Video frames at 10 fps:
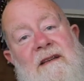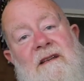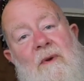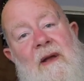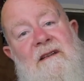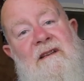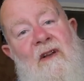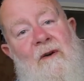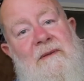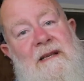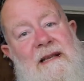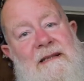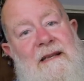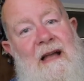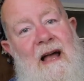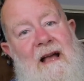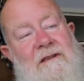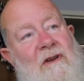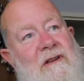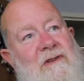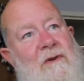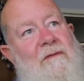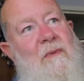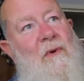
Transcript: that's a quick synopsis. Sorry to have